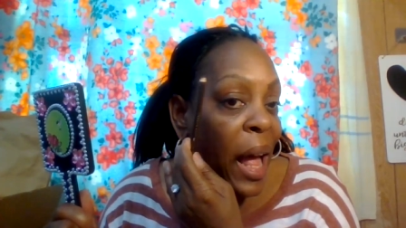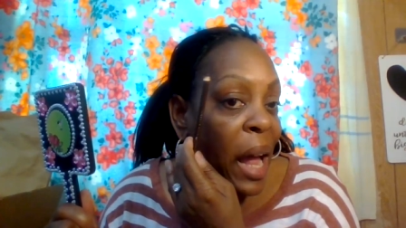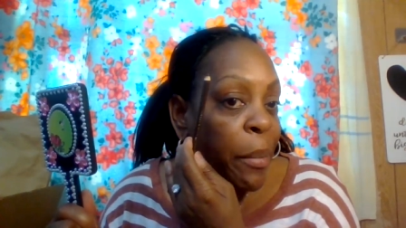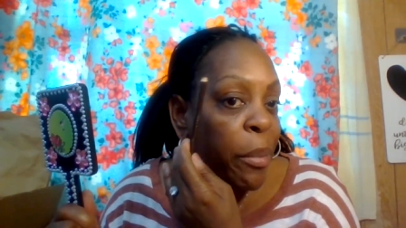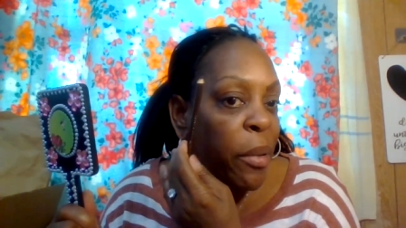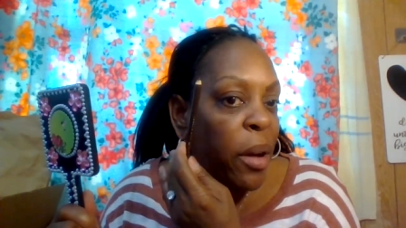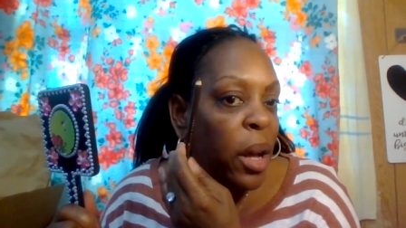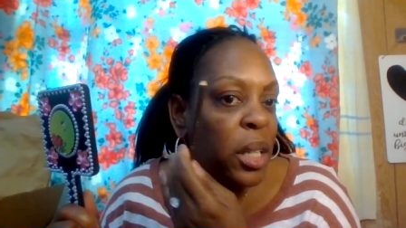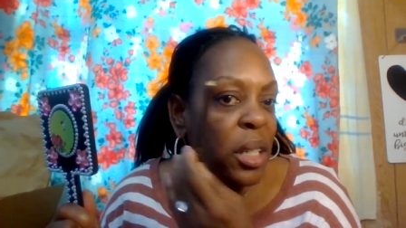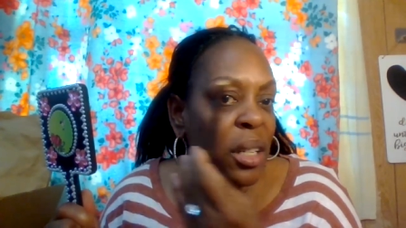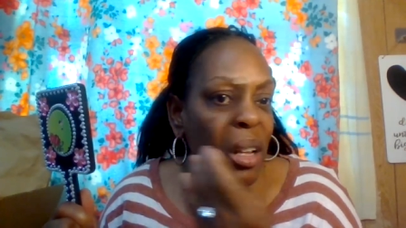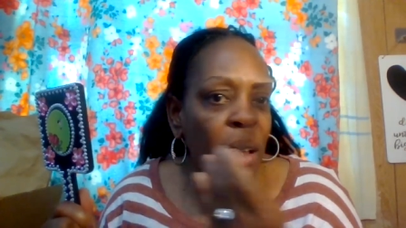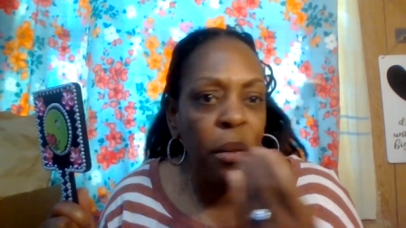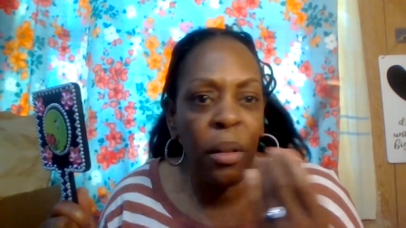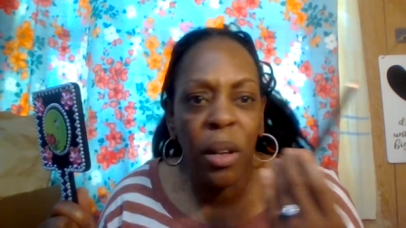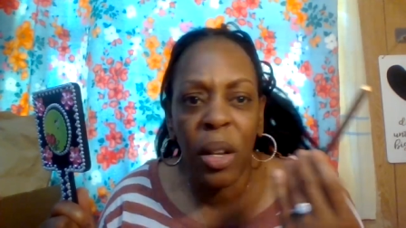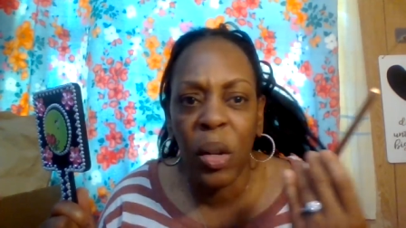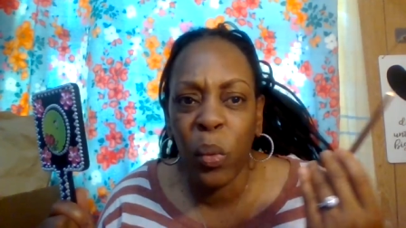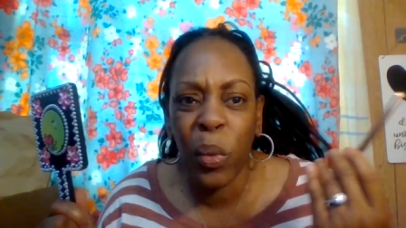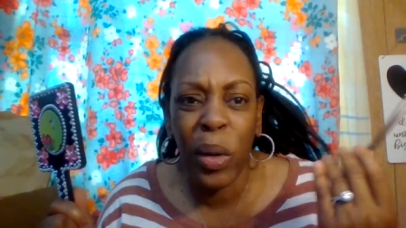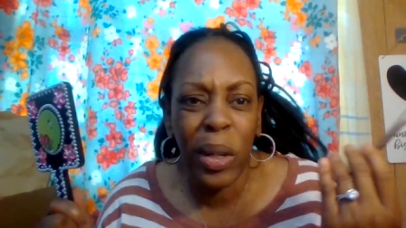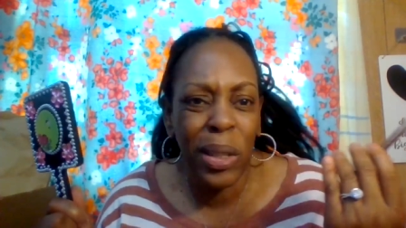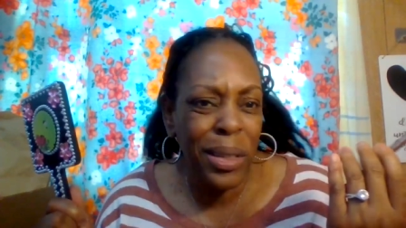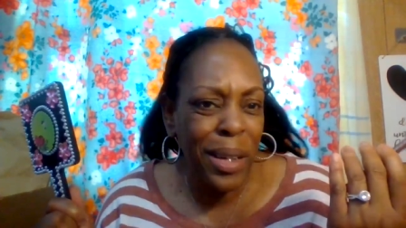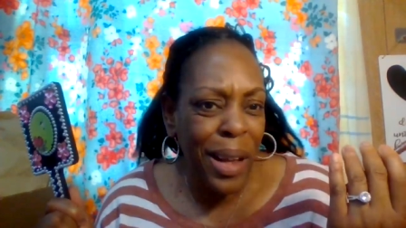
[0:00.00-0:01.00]
eyebrows up
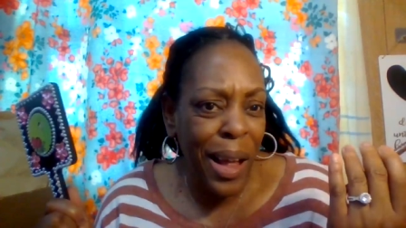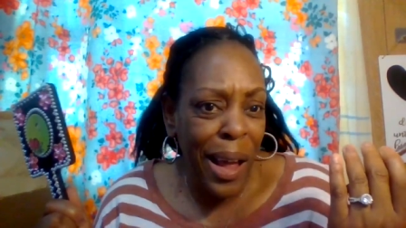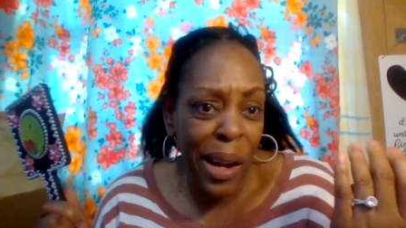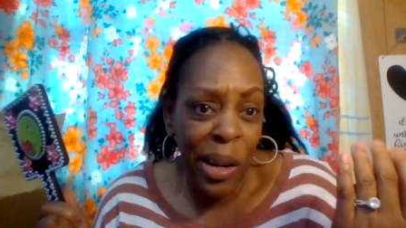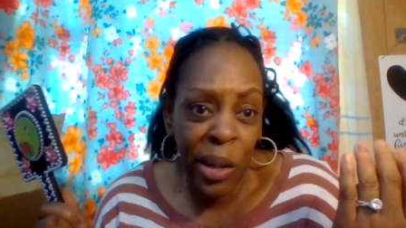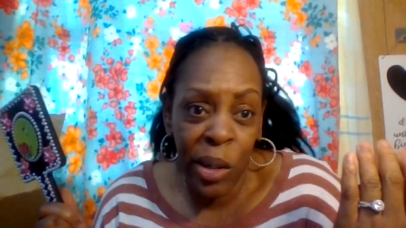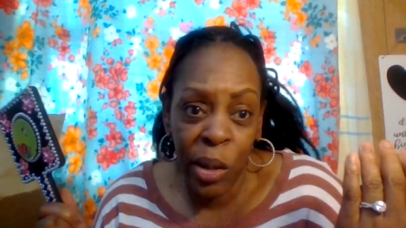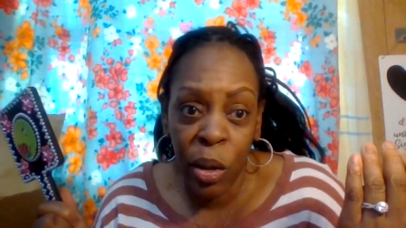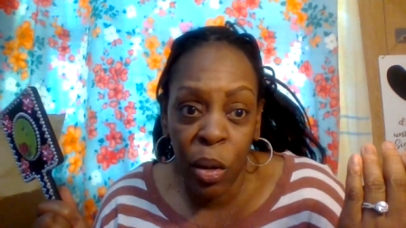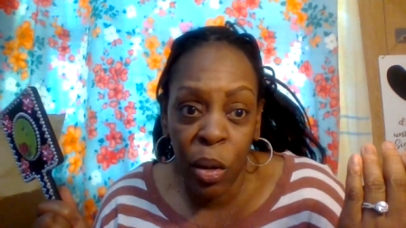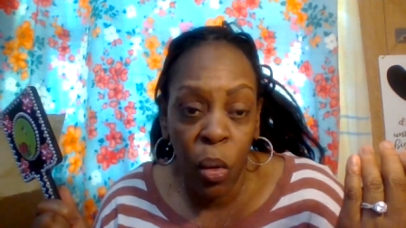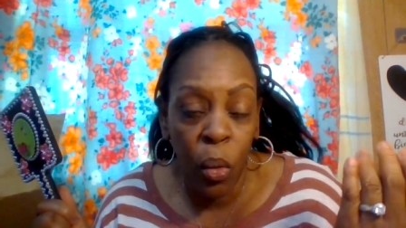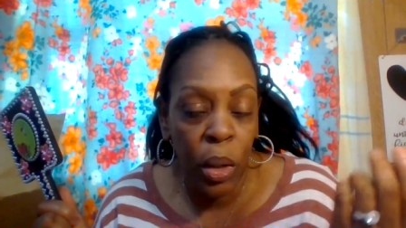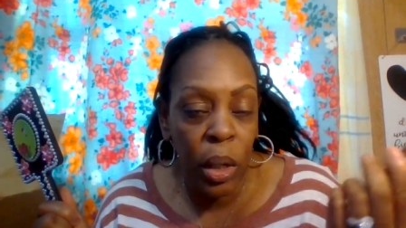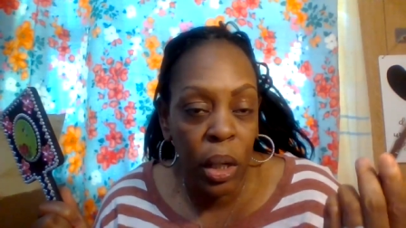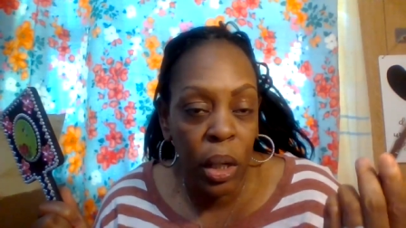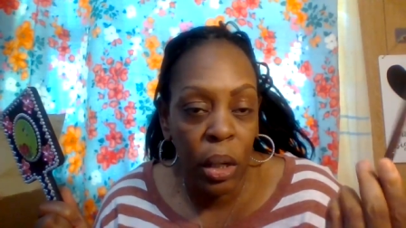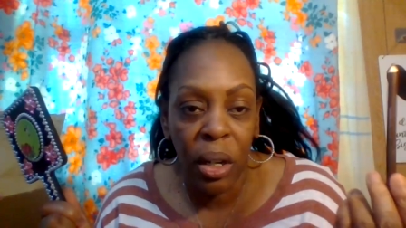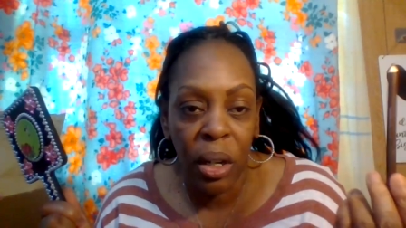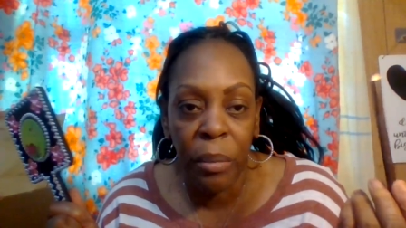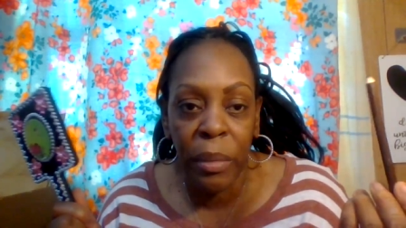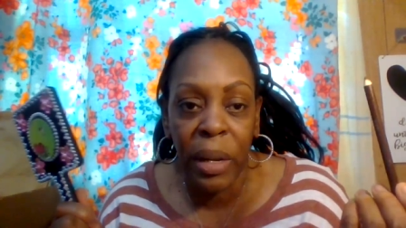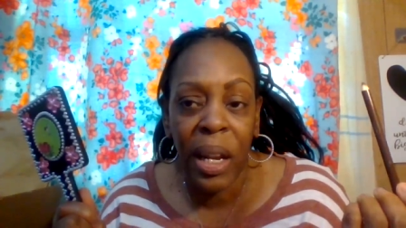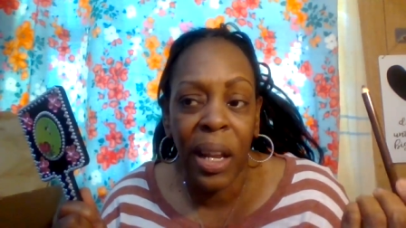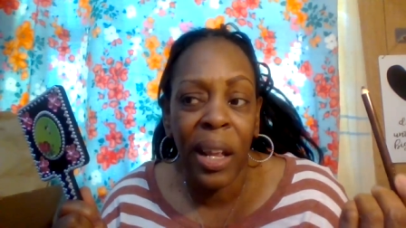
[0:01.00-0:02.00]
which I do you
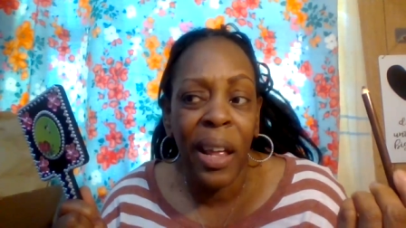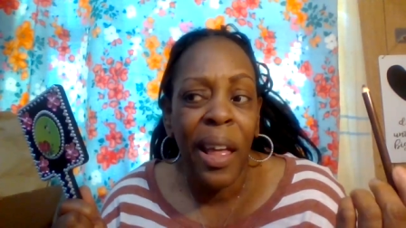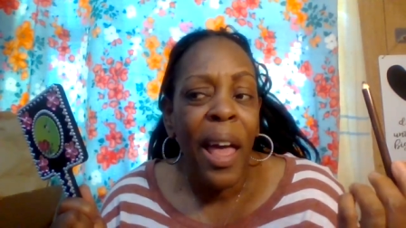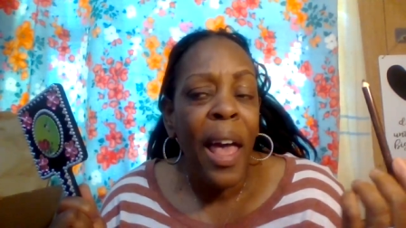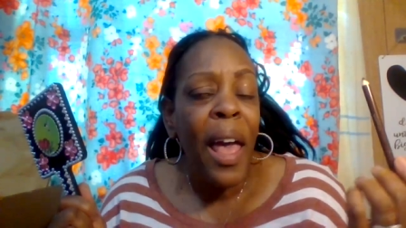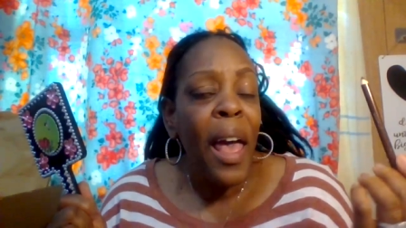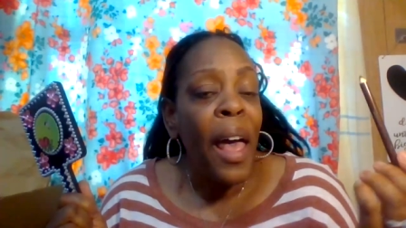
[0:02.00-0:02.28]
know what I mean